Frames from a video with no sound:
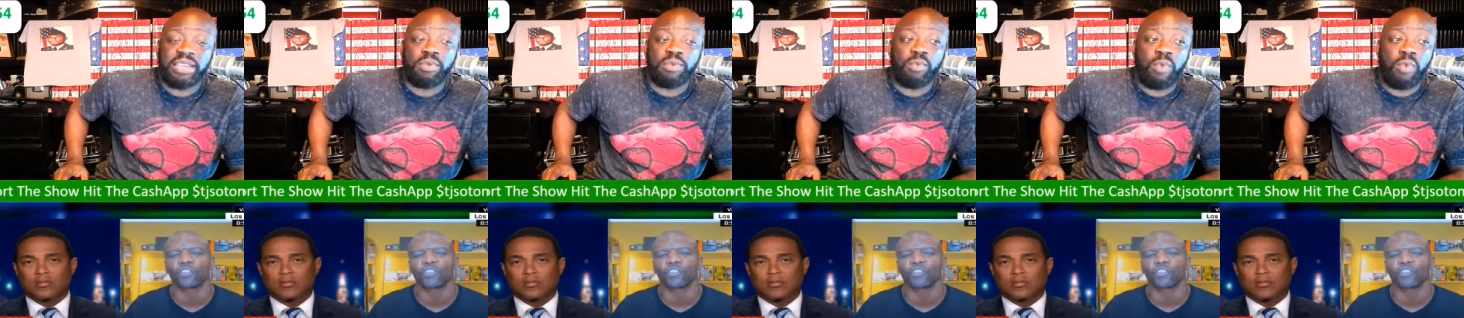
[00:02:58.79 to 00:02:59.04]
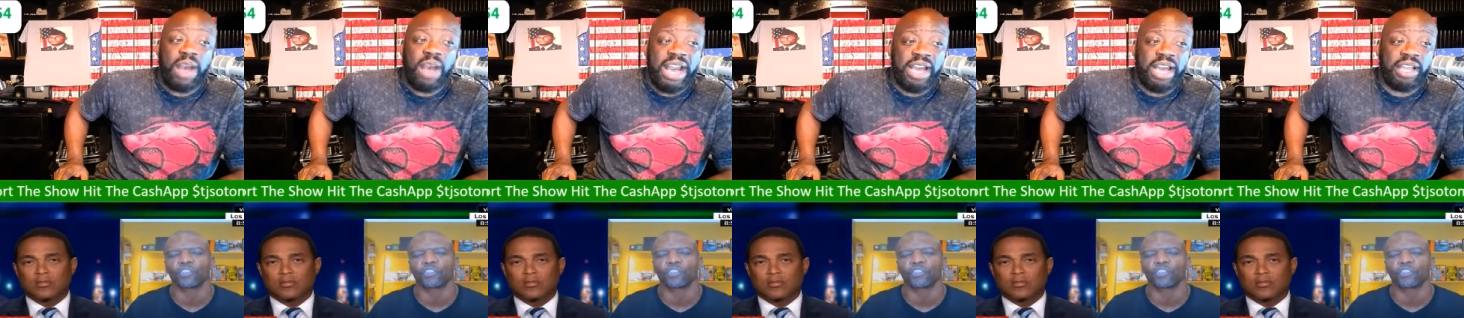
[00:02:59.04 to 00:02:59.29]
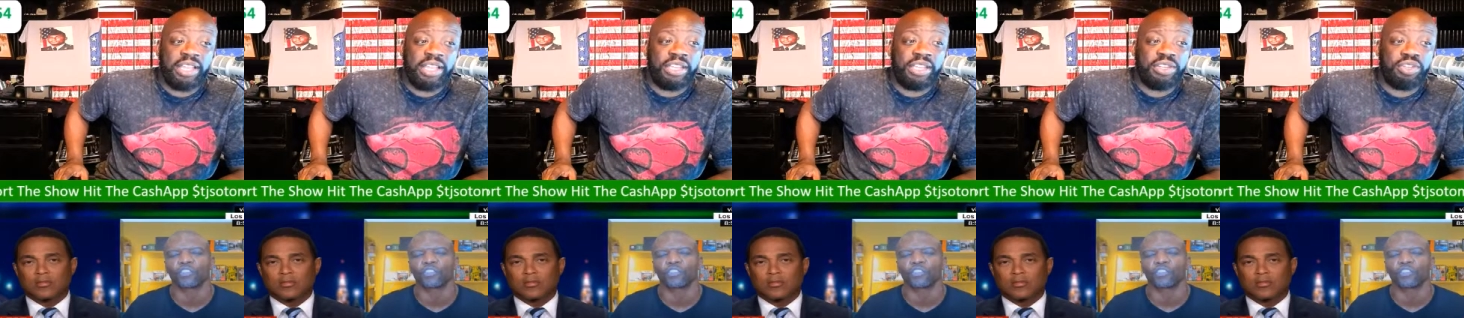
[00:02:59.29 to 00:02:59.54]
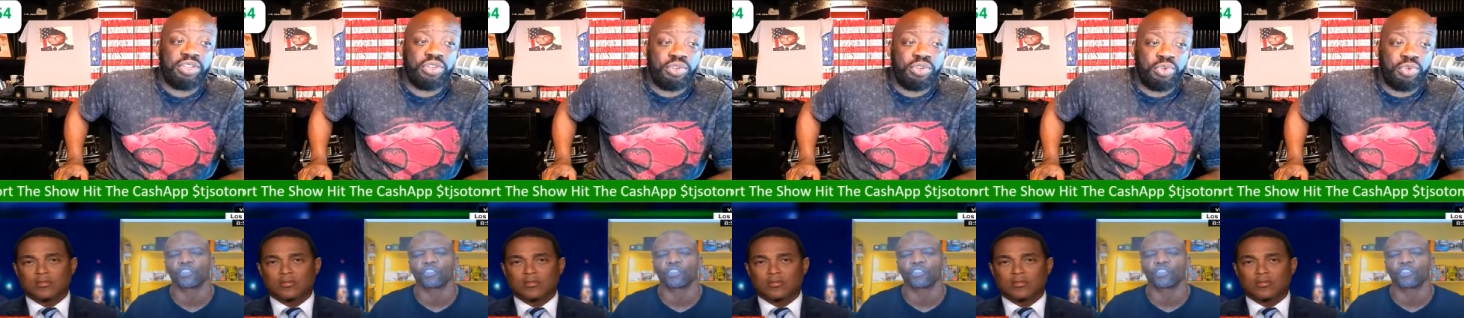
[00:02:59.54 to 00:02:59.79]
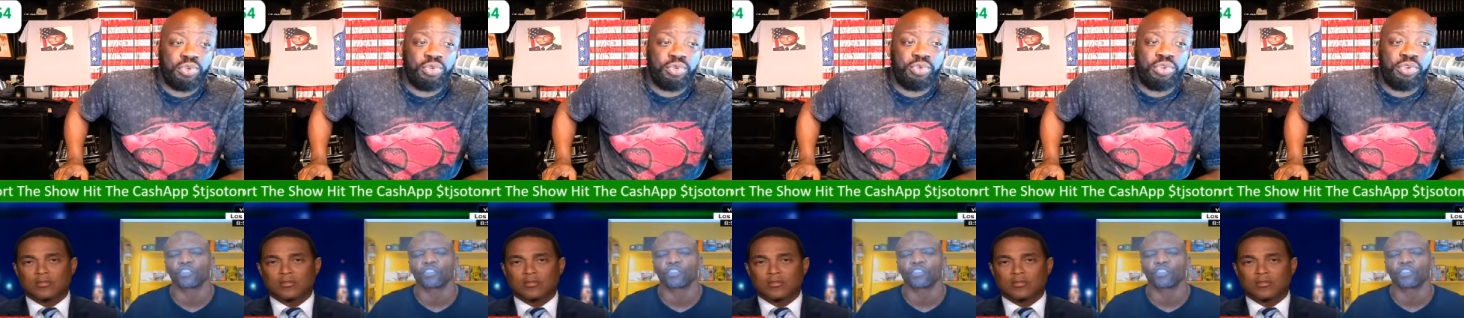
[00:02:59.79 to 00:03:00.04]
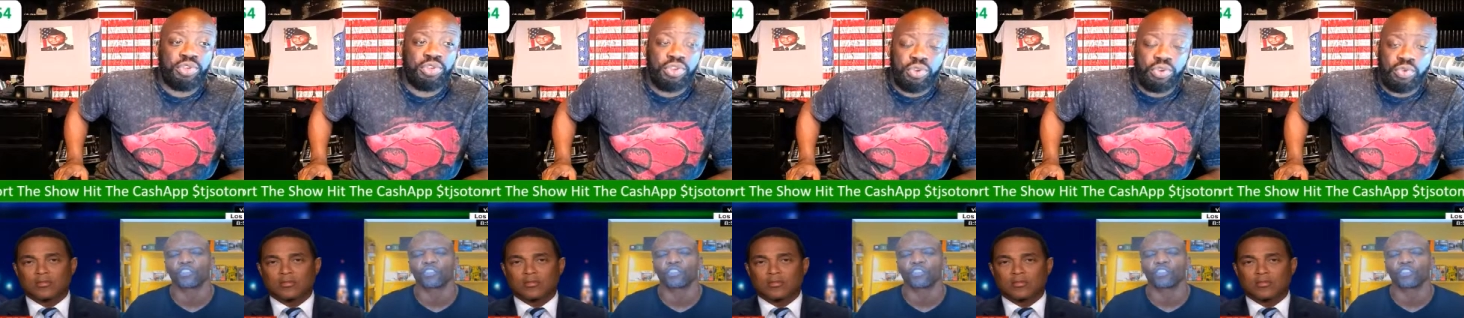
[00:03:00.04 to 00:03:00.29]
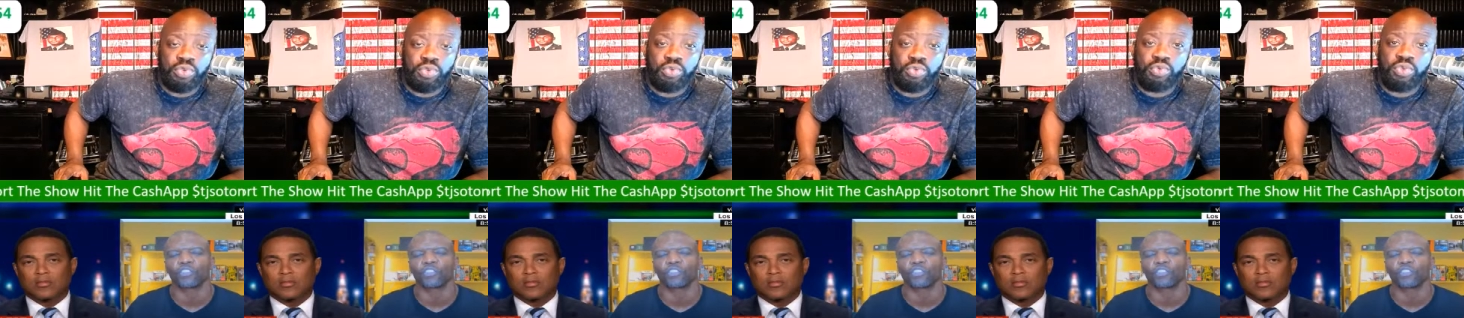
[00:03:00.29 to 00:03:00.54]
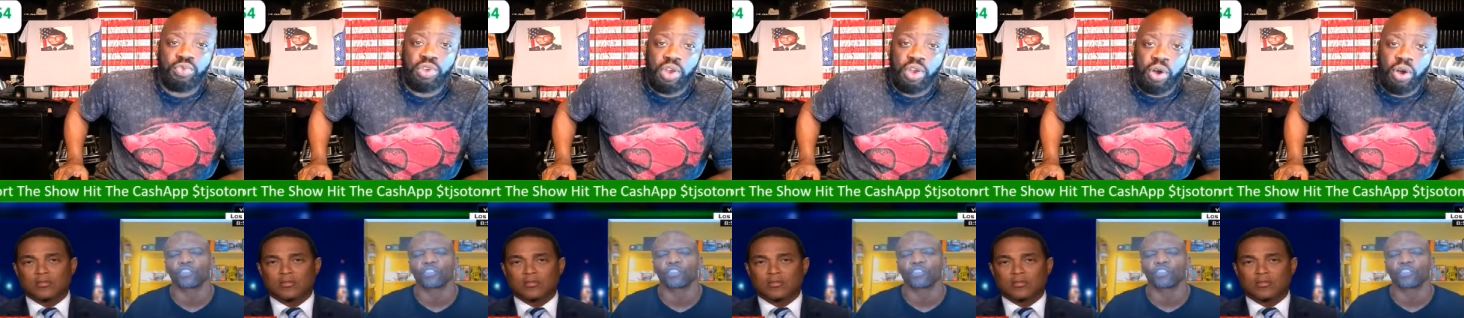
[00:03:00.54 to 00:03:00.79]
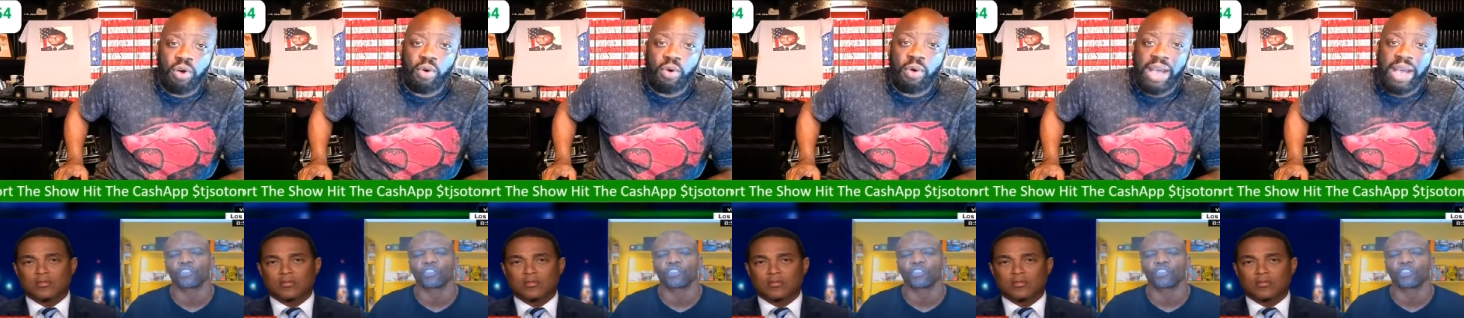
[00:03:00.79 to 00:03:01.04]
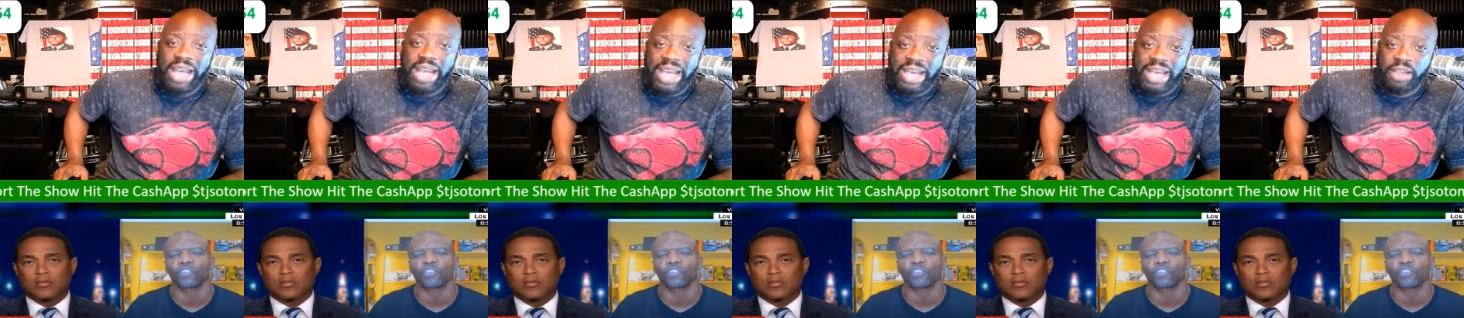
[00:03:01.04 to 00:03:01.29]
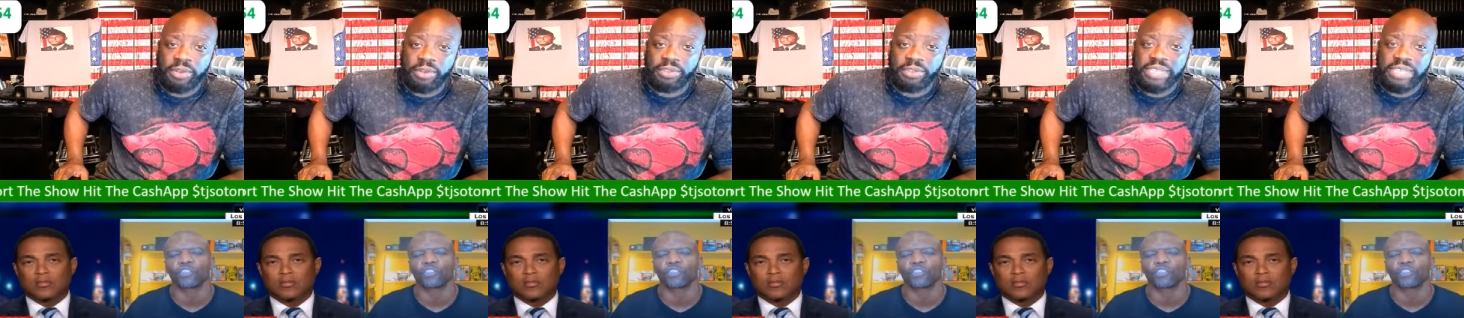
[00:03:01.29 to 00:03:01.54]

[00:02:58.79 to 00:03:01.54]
Speaker 1: why do you go out